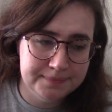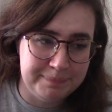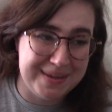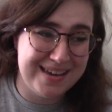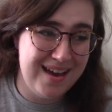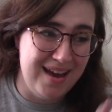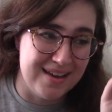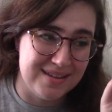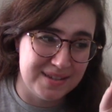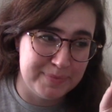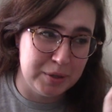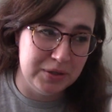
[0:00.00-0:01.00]

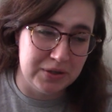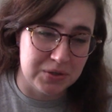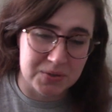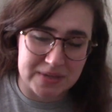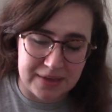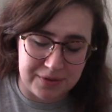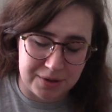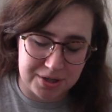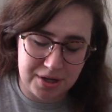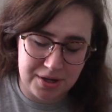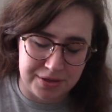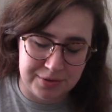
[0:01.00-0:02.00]
Because Pearly Girls had their
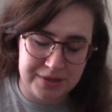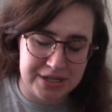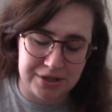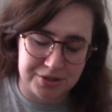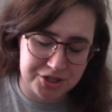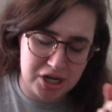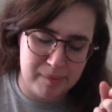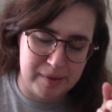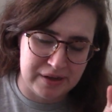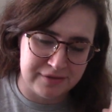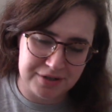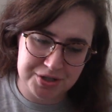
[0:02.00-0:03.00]
3-year shop
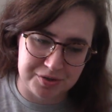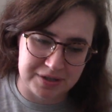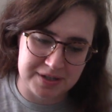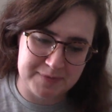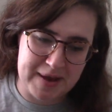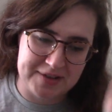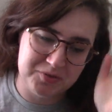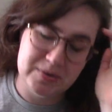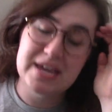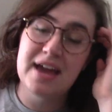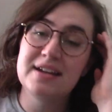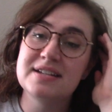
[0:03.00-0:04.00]
anniversary this past
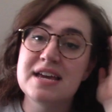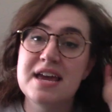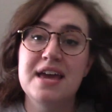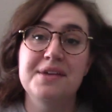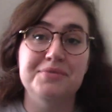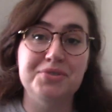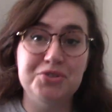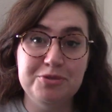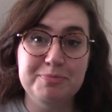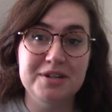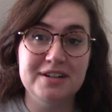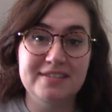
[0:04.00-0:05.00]
weekend. It was
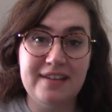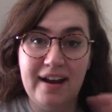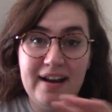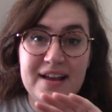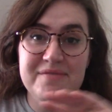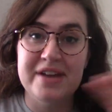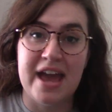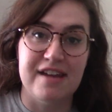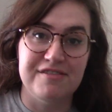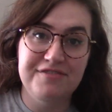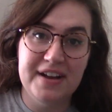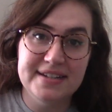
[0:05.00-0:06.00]
super exciting. We
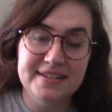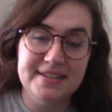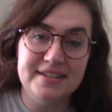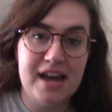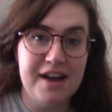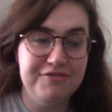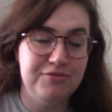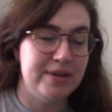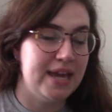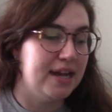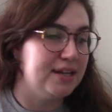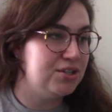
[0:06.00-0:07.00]
had fun stuff.
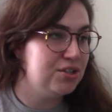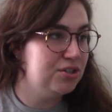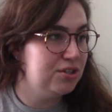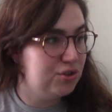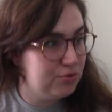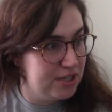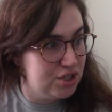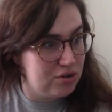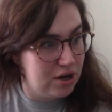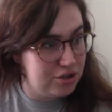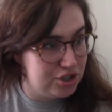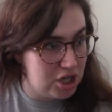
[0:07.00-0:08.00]
We had 3
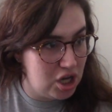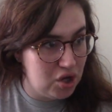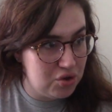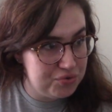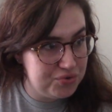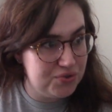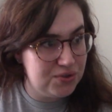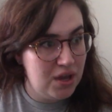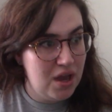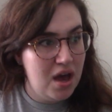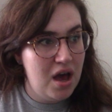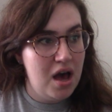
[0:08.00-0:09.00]
trunk shows.
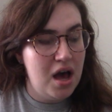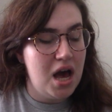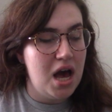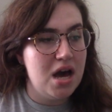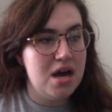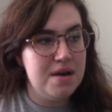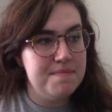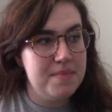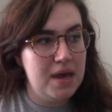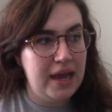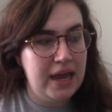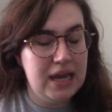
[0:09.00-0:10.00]

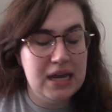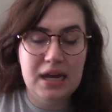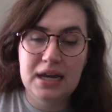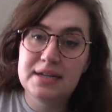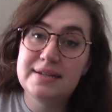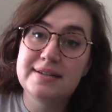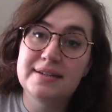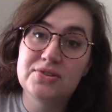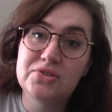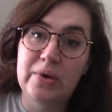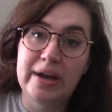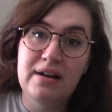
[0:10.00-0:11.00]
And
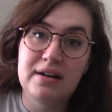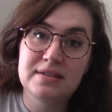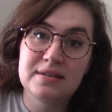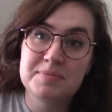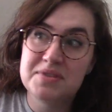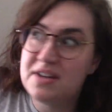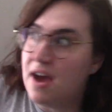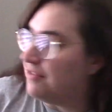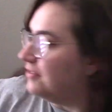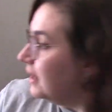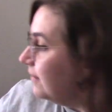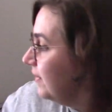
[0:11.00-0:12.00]
so I got some
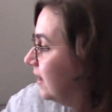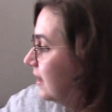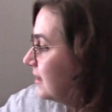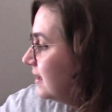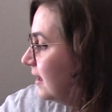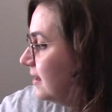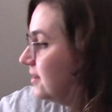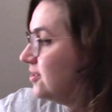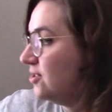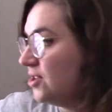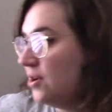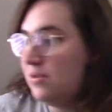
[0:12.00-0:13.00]
stuff and I'm very excited to
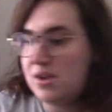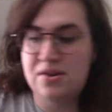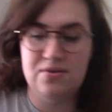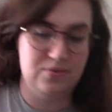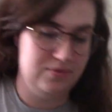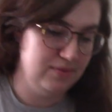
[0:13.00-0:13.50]
show you.